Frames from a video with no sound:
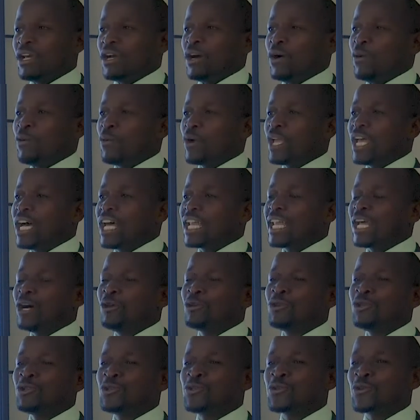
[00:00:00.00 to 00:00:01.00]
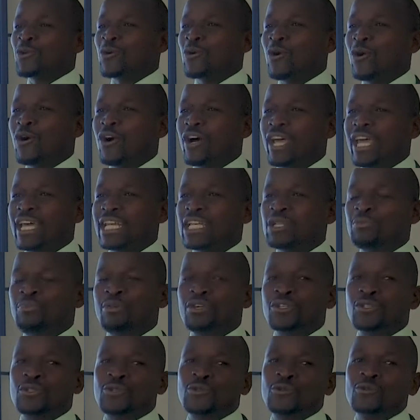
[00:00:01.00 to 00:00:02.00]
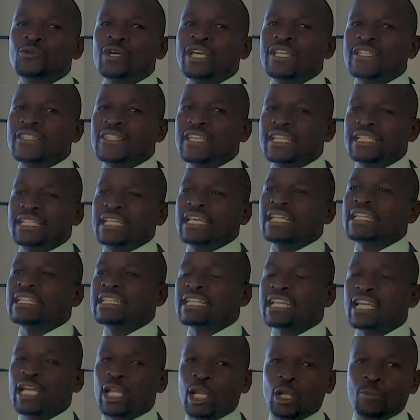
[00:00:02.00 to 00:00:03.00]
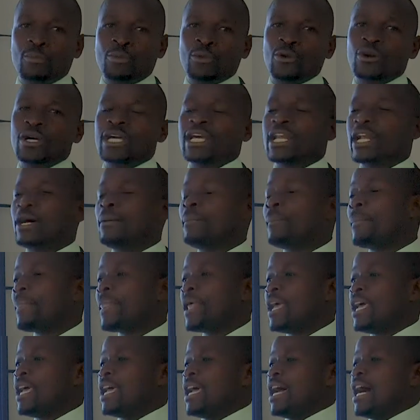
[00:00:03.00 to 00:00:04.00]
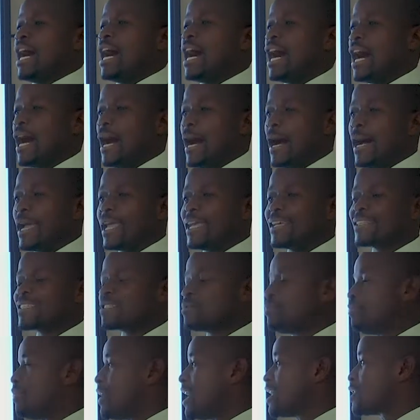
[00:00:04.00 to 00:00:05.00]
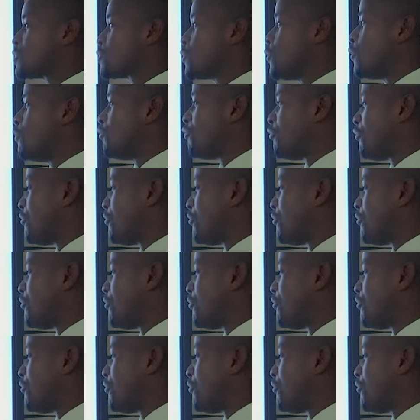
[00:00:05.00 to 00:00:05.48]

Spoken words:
We allow you to go and pursue a certain degree program as part of